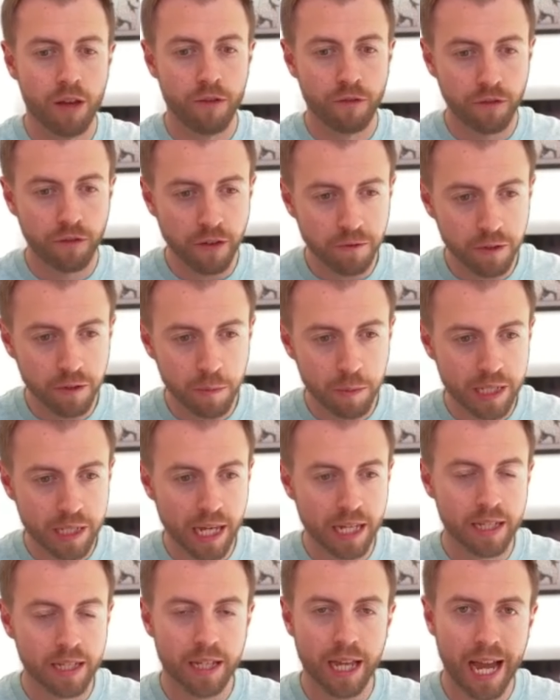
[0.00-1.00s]

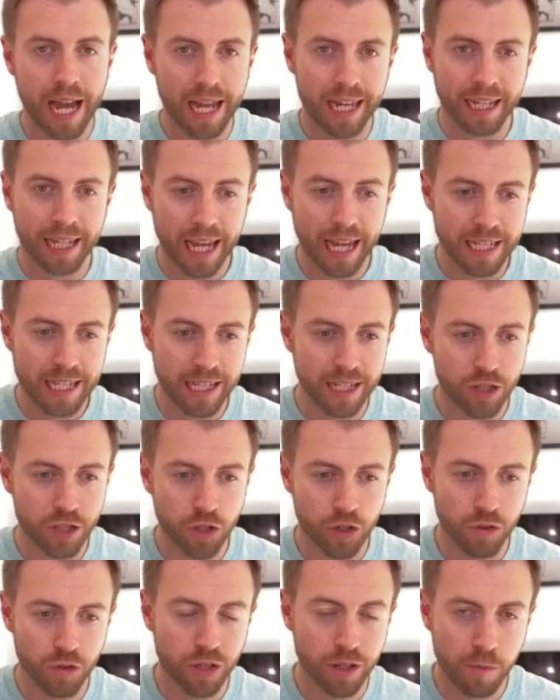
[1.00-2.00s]
50% allocated
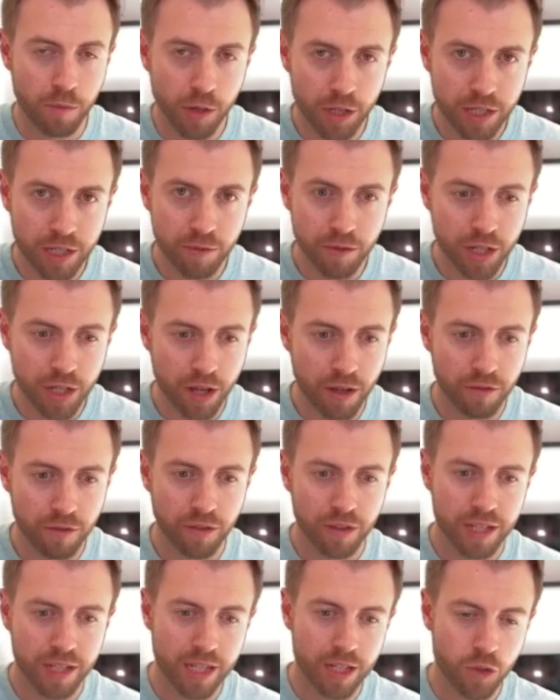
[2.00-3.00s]
to the community
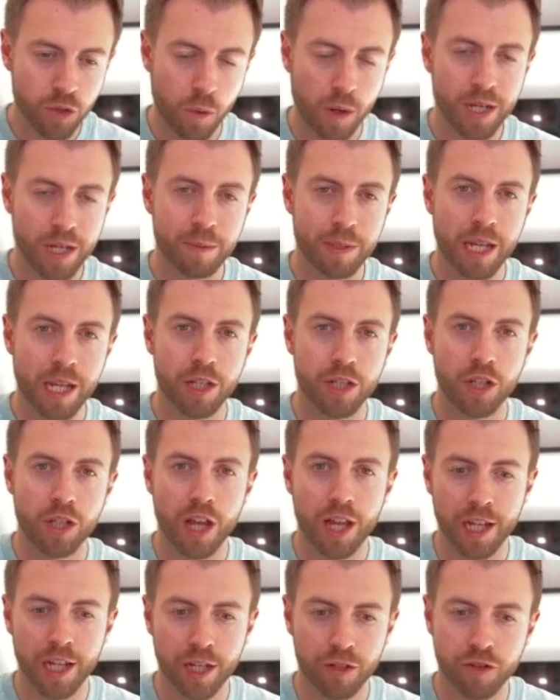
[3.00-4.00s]
reserve, 20% to
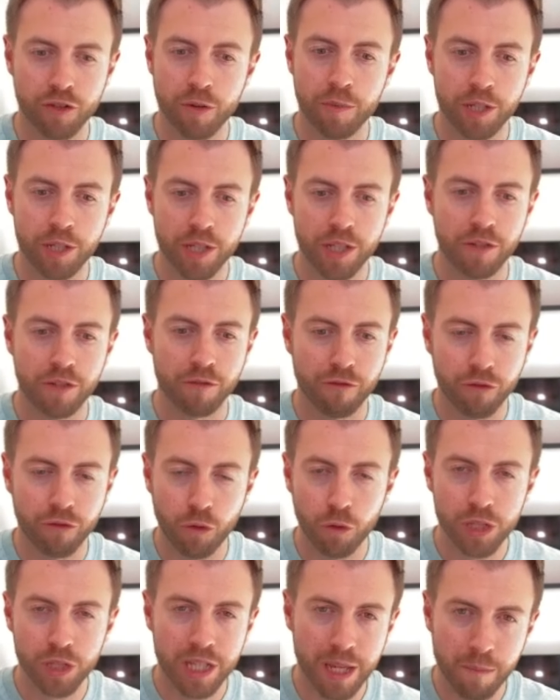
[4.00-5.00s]
early contributors,
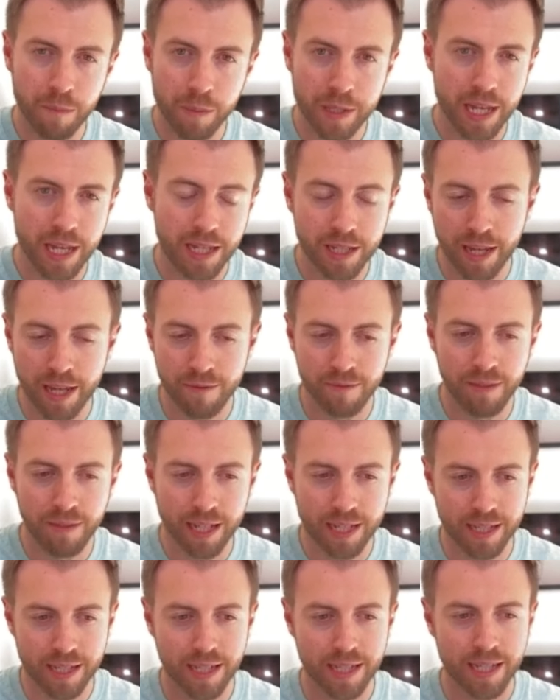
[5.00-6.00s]
14% to
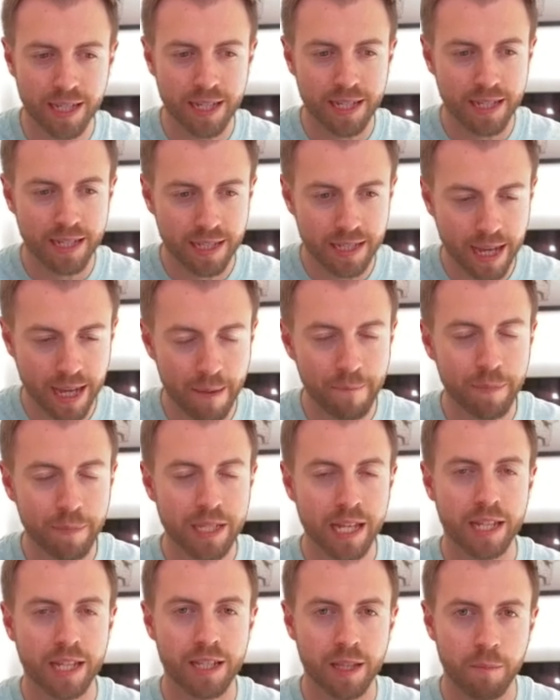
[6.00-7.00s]
investors,
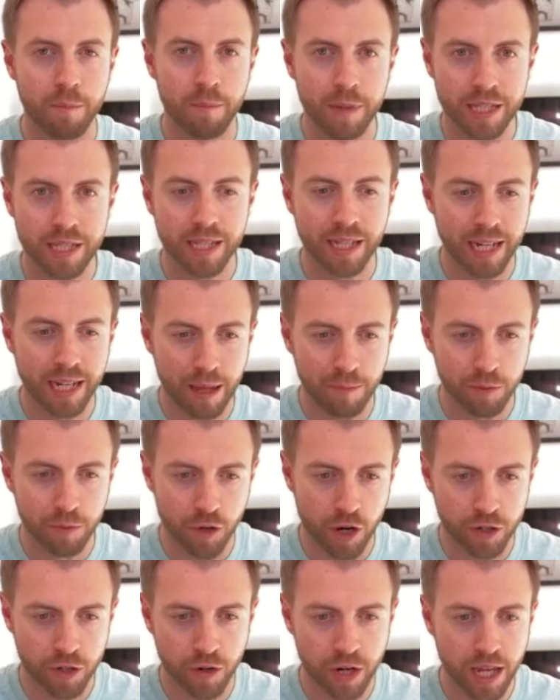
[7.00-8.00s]
10% to the Miston Lab
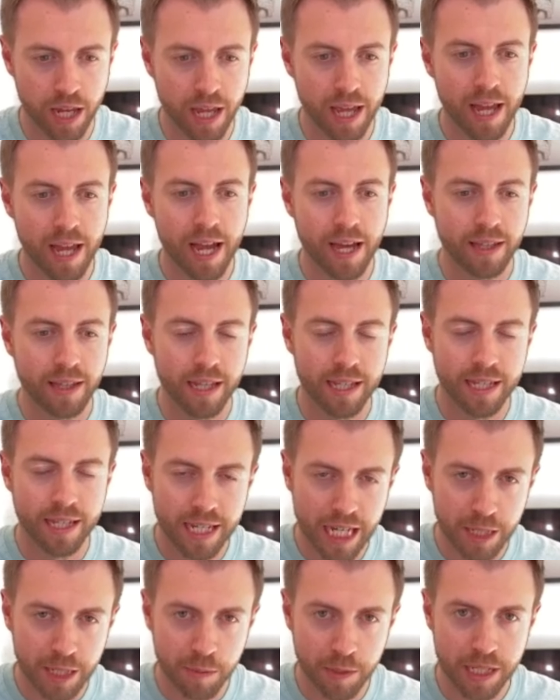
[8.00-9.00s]
treasury, and then
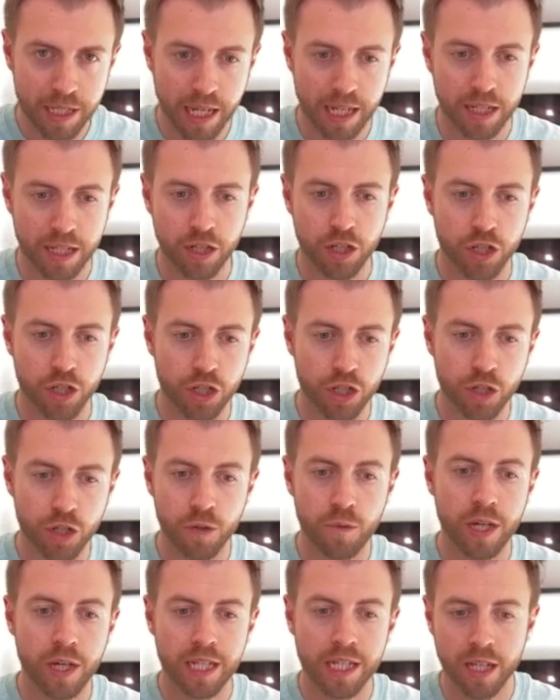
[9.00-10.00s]
6% to
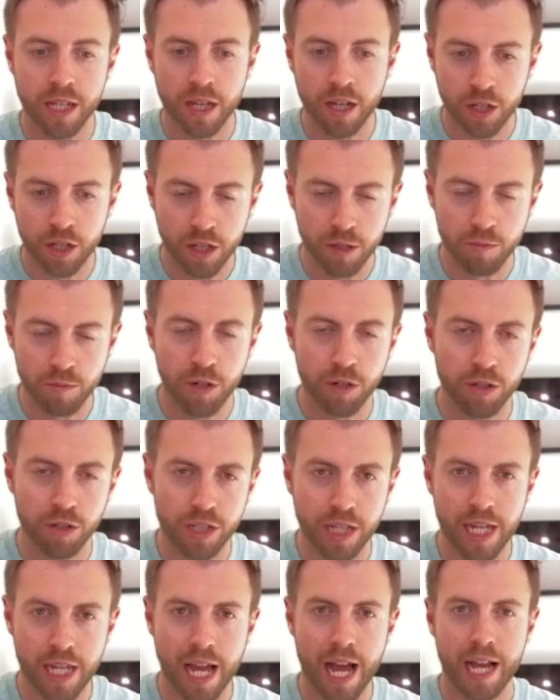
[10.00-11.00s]
SUI's
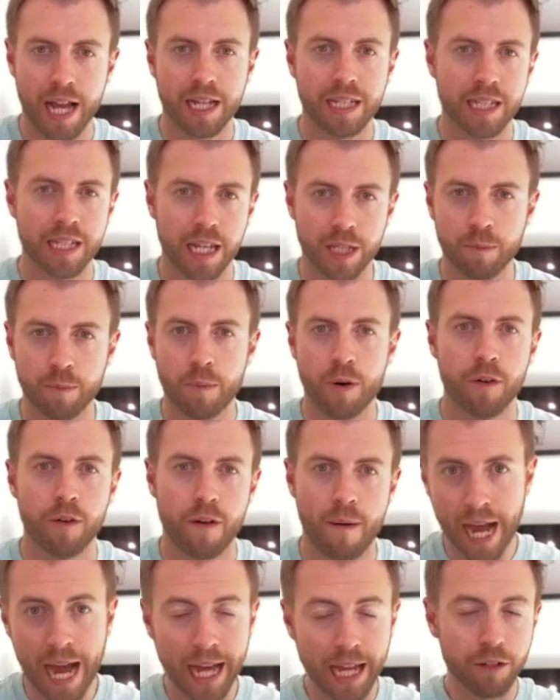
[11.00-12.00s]
community access
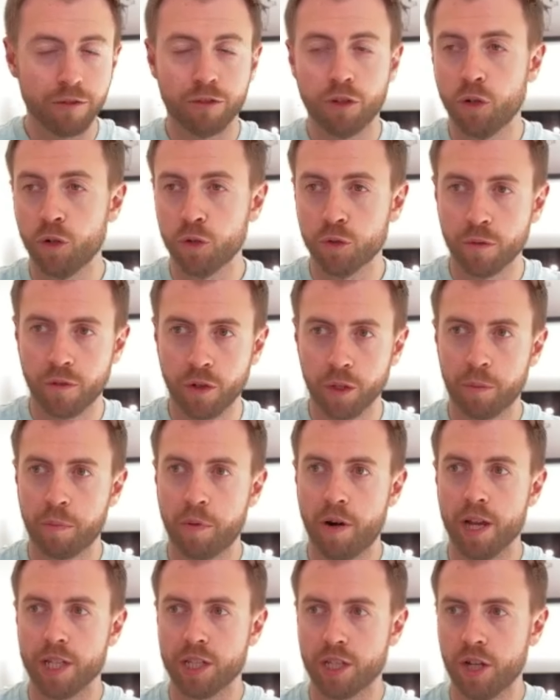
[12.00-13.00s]
program. And of course, we've got the
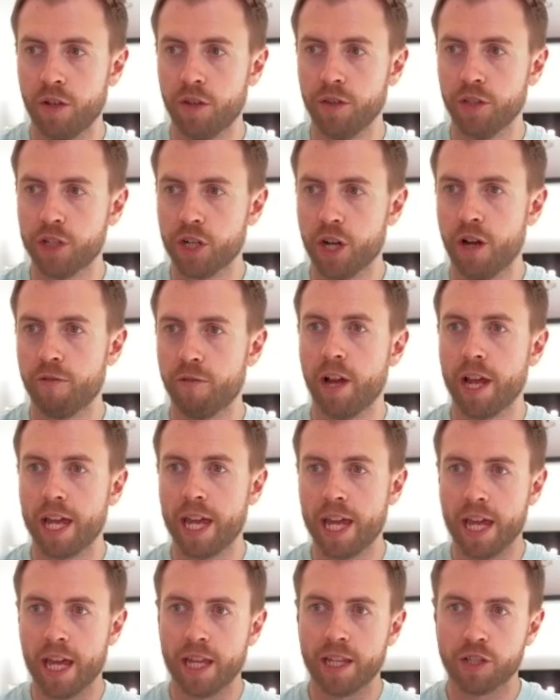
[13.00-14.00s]
price on the chart
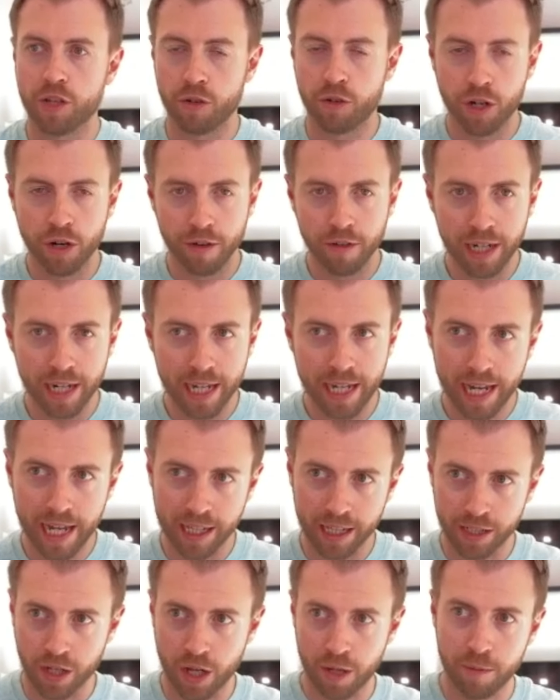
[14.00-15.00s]
here. So currently,
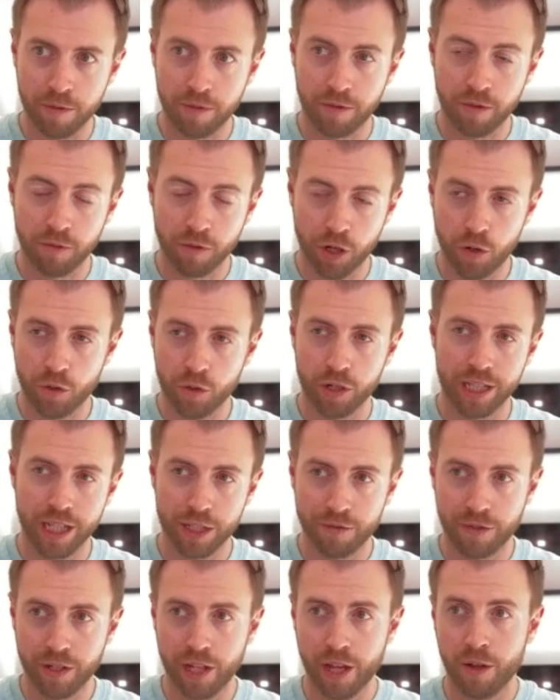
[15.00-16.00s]
at the time of recording
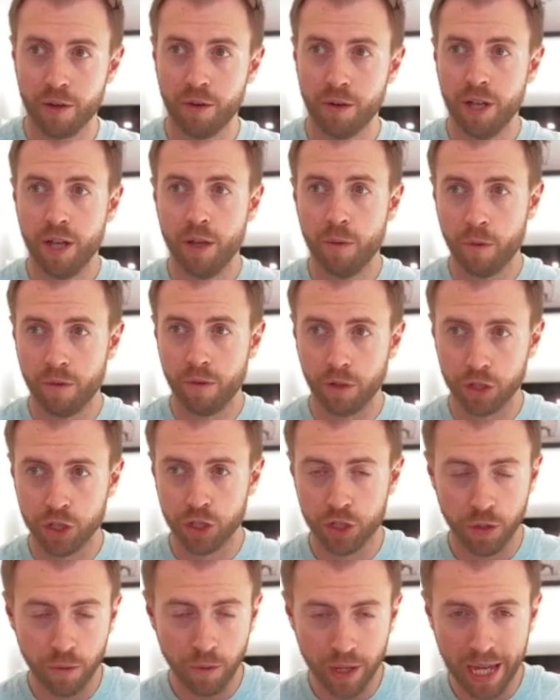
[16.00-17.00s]
this video, we've got
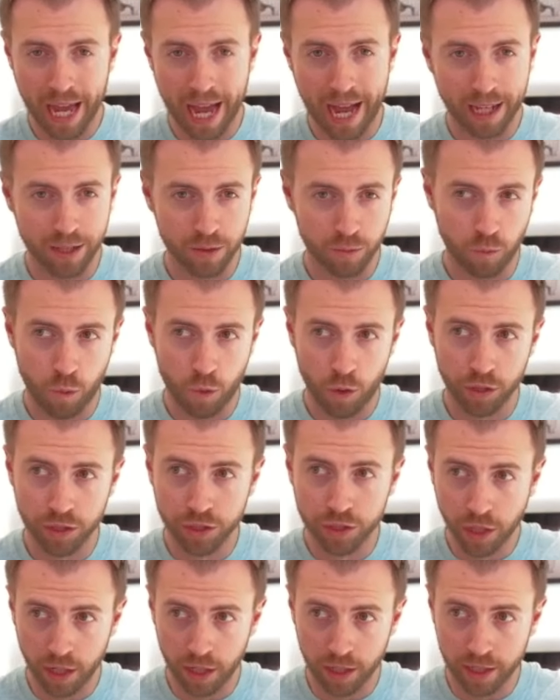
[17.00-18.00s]
SUI at
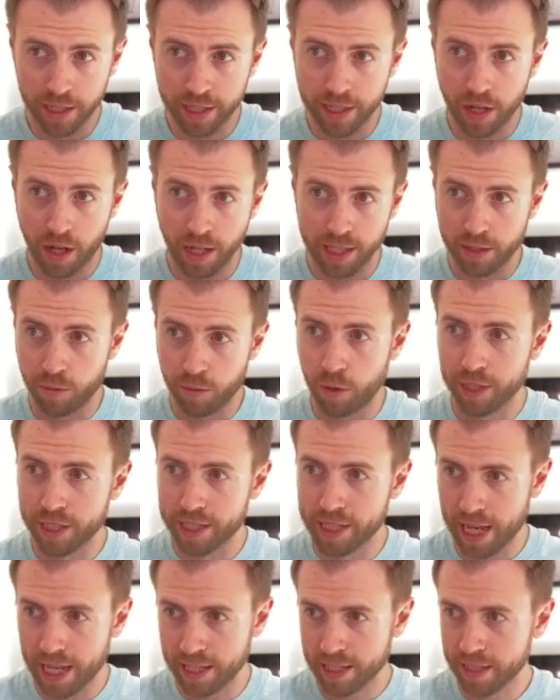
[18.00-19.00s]

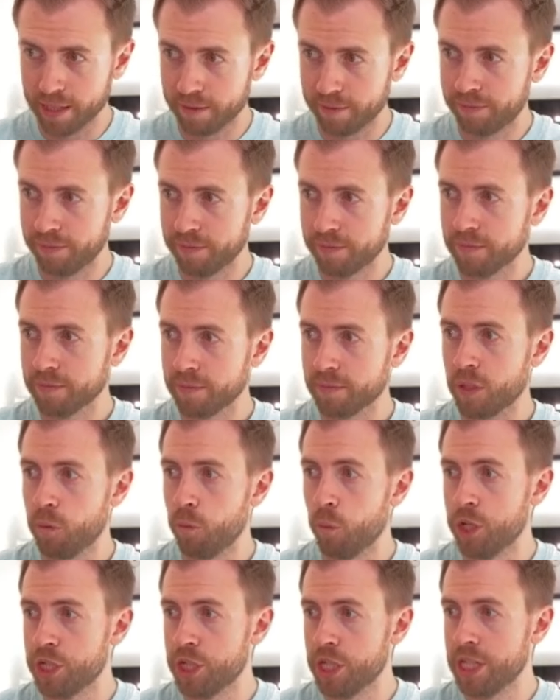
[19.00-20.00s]
$1.91,
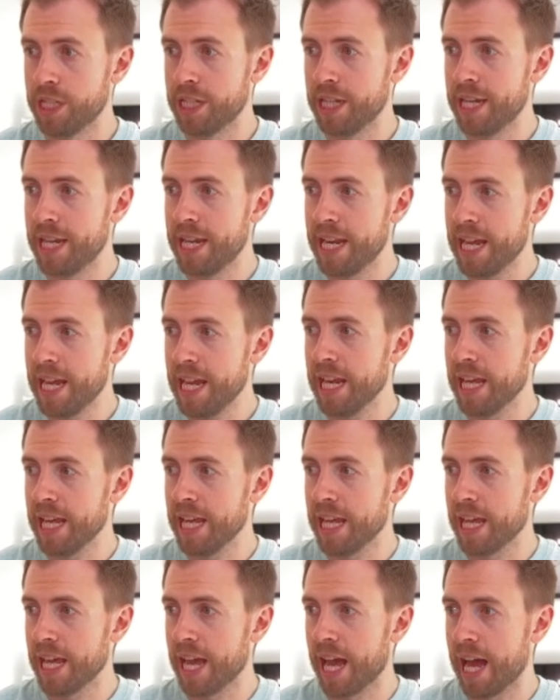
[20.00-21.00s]
which is
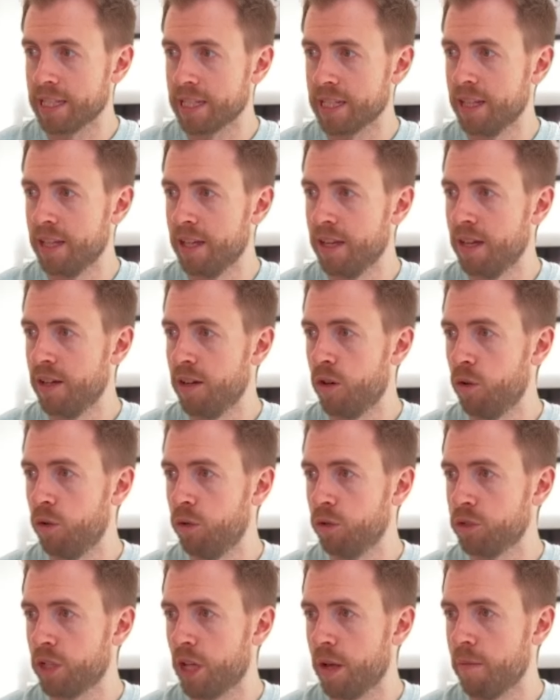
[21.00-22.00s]
nearly at
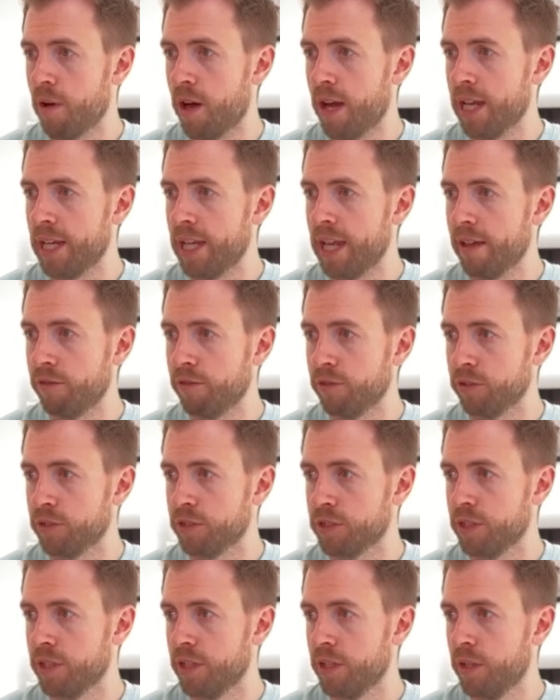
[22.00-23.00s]
all-time high
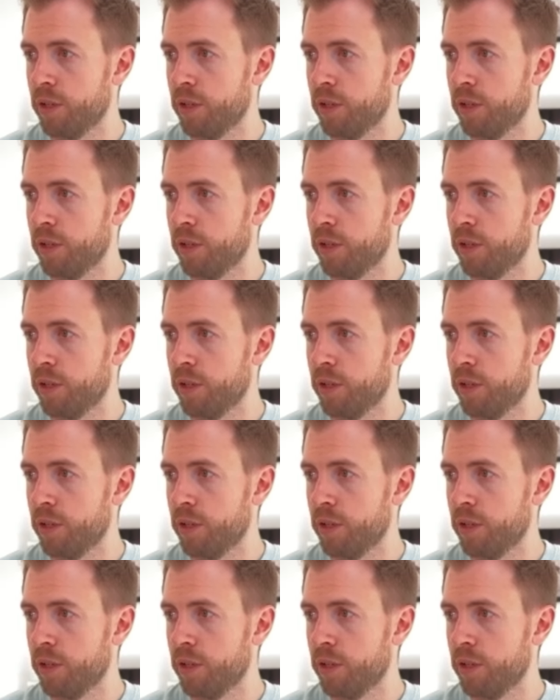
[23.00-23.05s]
levels.